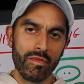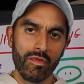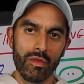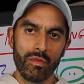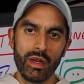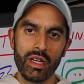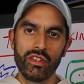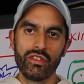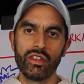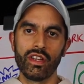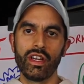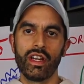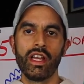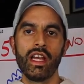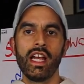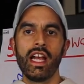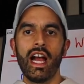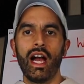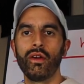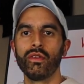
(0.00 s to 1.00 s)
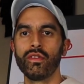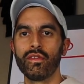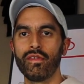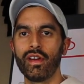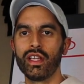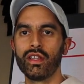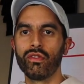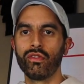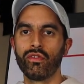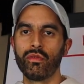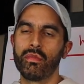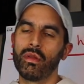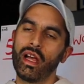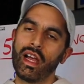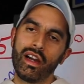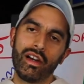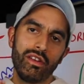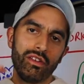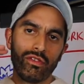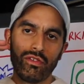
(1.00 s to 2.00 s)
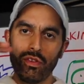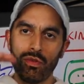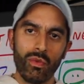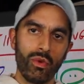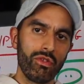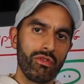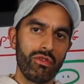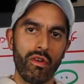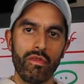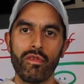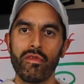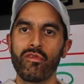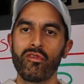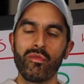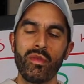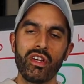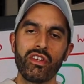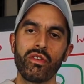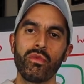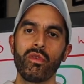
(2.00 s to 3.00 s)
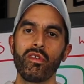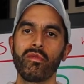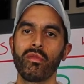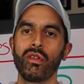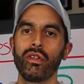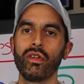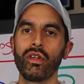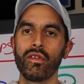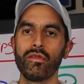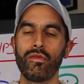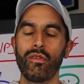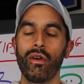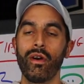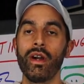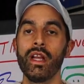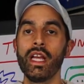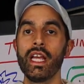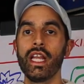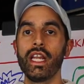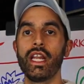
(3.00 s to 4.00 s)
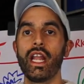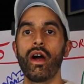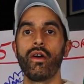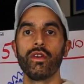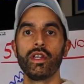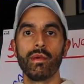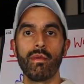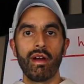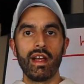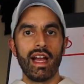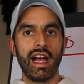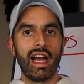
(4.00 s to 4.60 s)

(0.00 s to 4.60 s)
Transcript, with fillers: information, how to find those suppliers, and what sort of information we've been looking for. Now, you might